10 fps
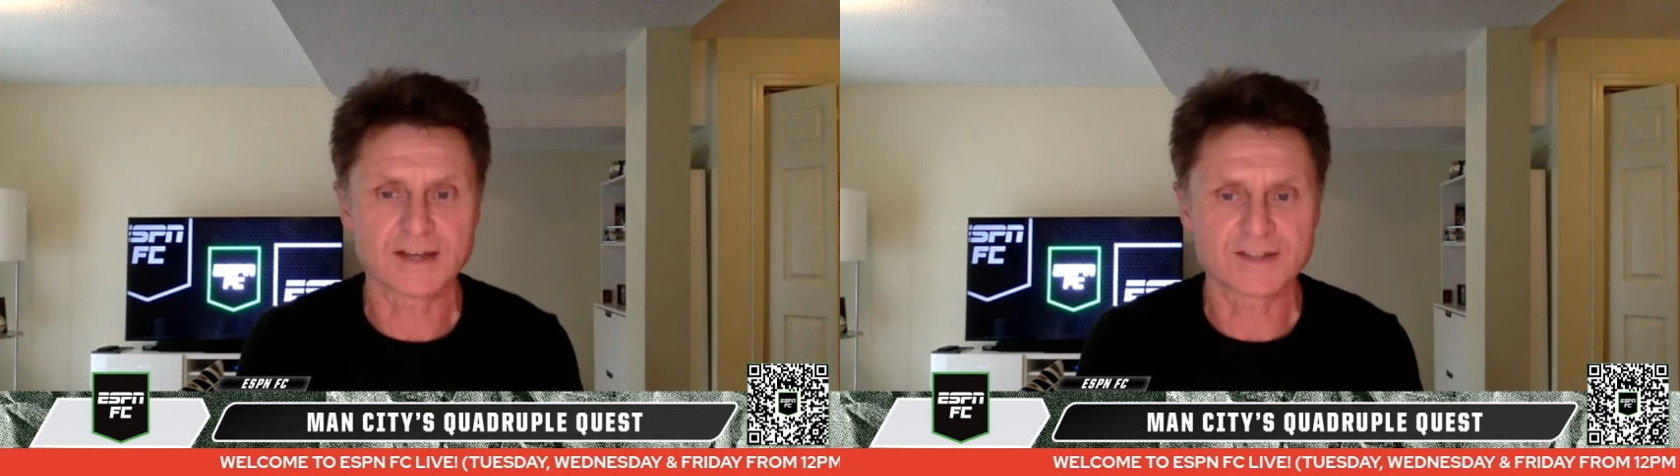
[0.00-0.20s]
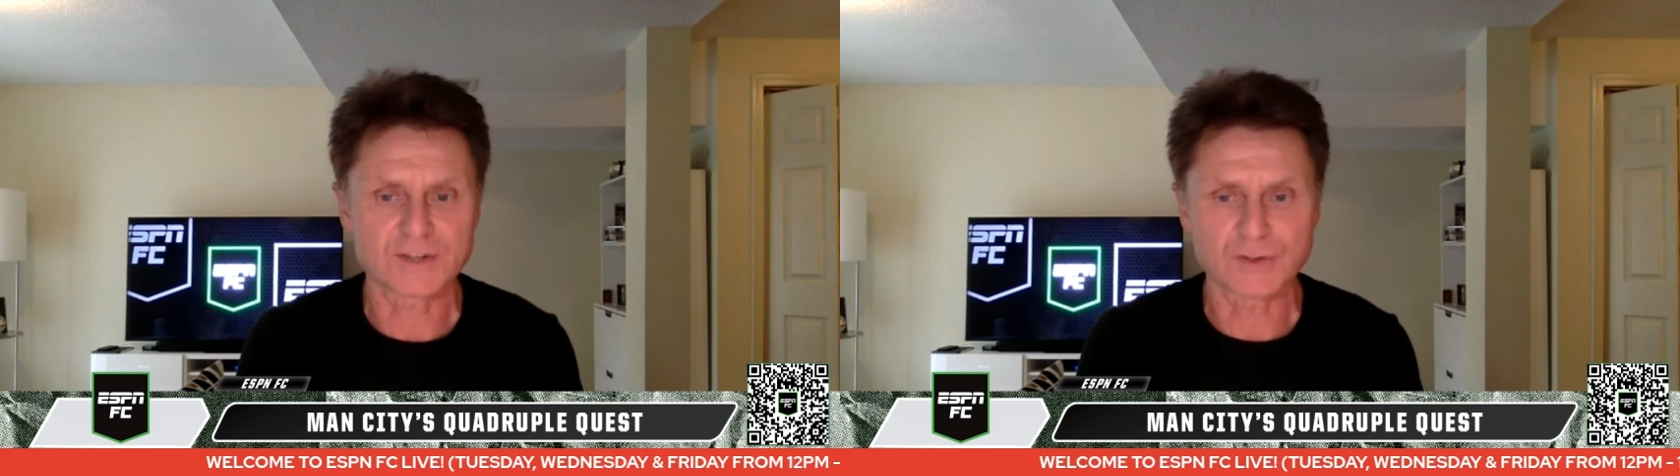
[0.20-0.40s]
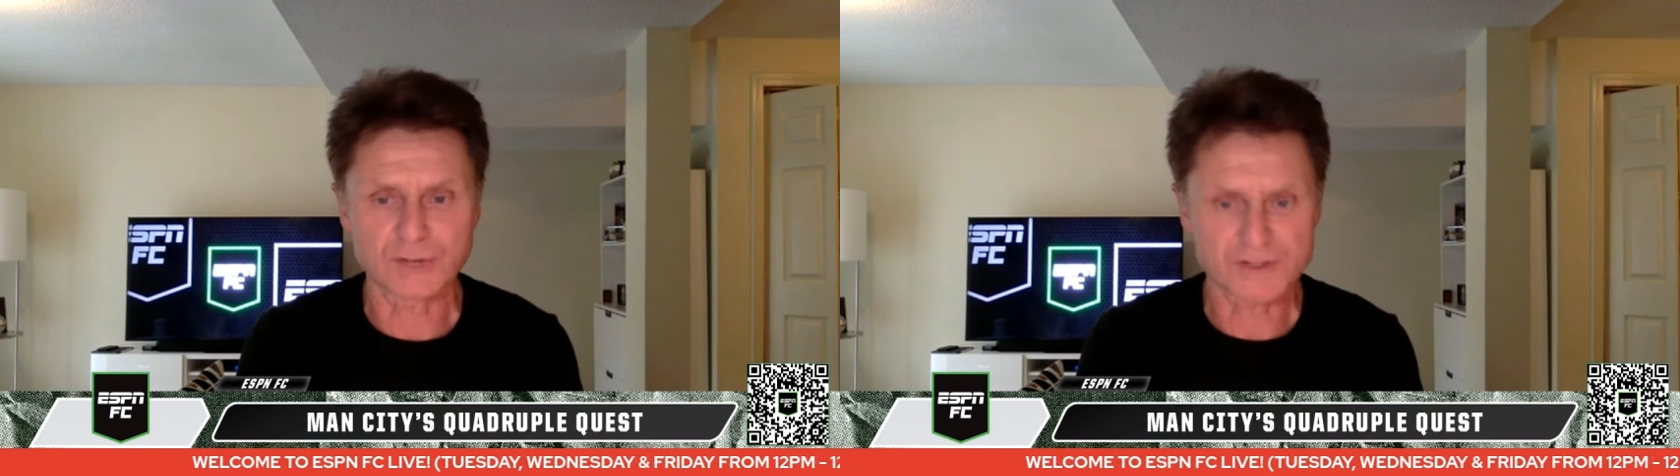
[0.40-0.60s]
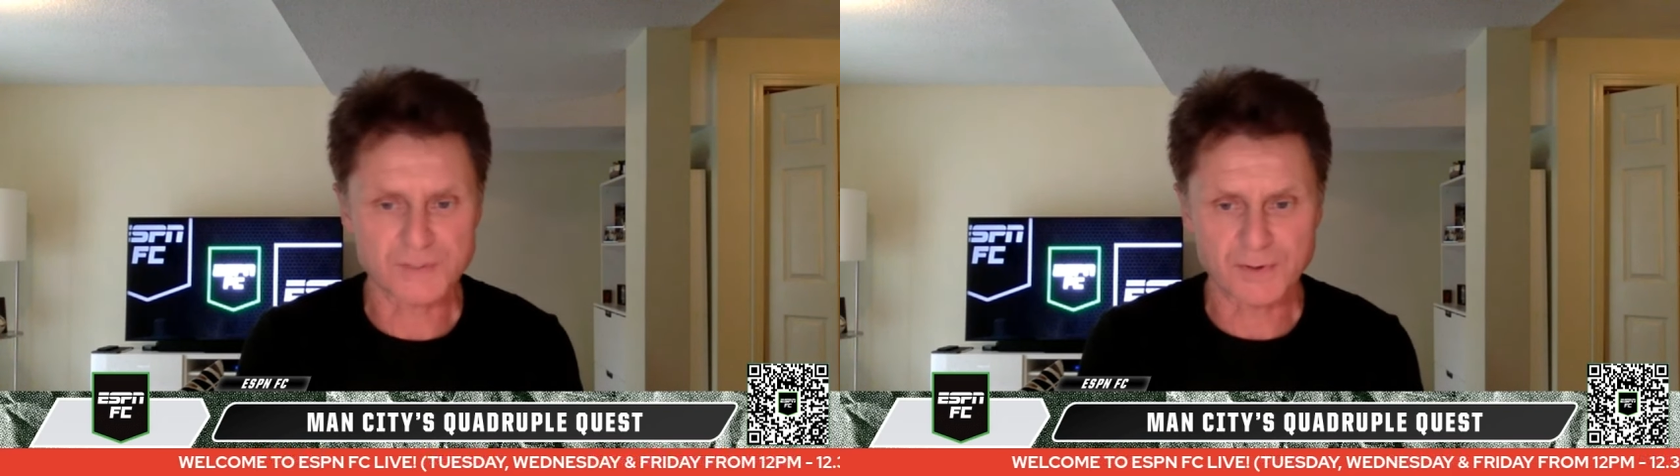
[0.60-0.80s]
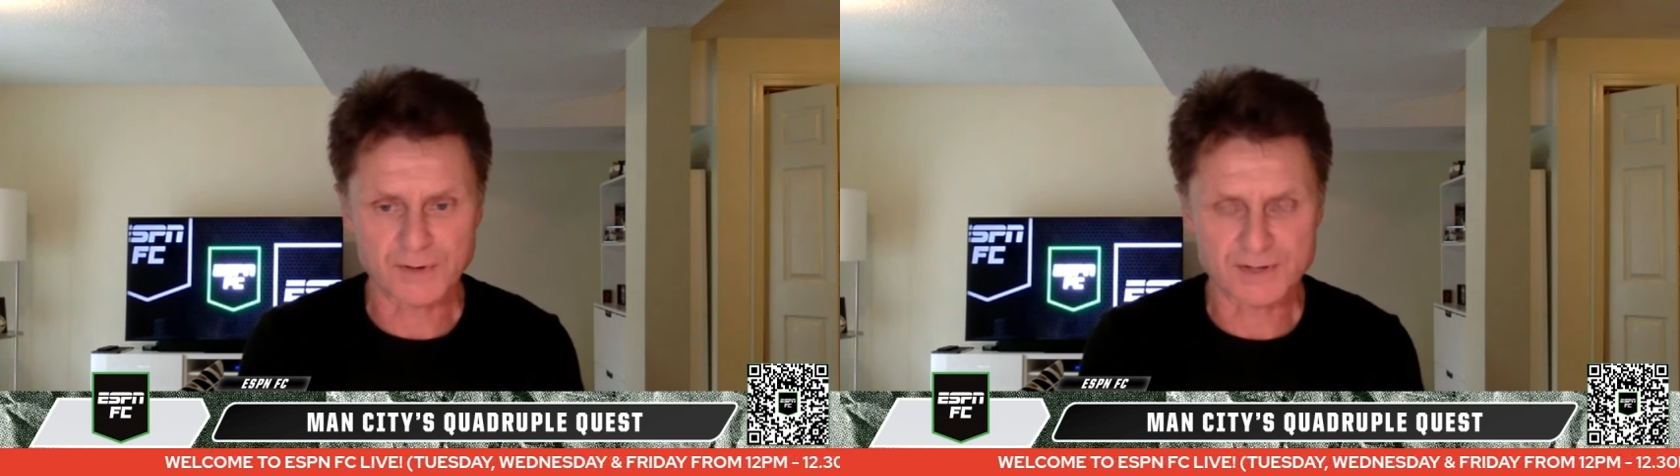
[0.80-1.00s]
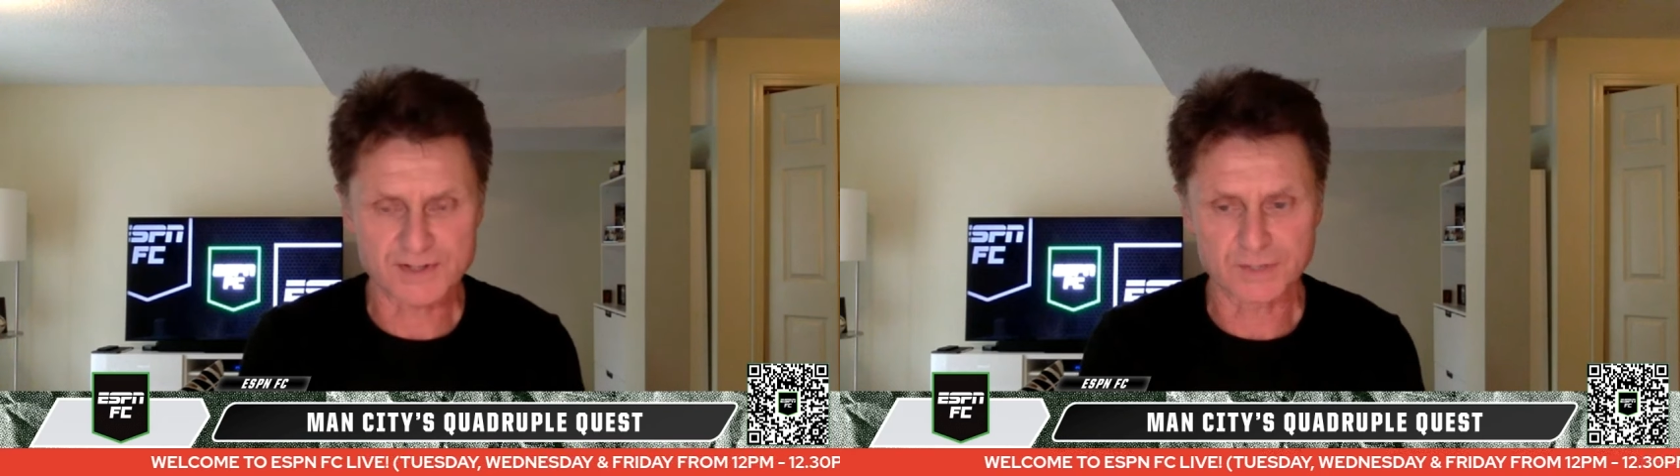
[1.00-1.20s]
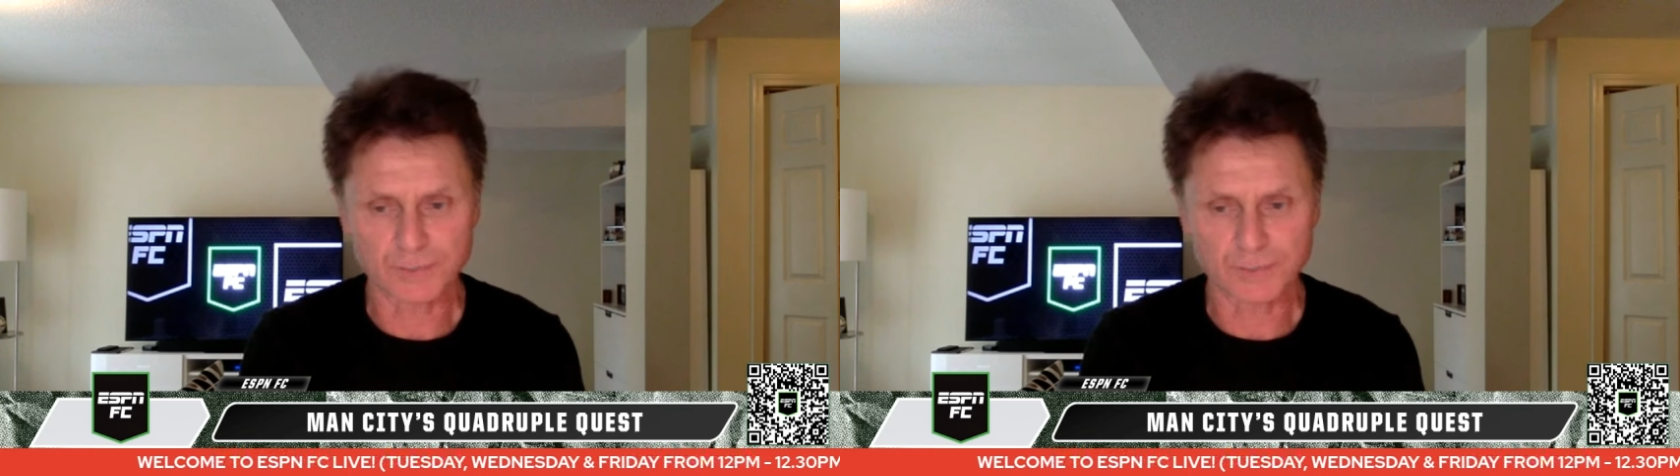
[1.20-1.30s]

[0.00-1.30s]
it's a good experience and mm-hmm.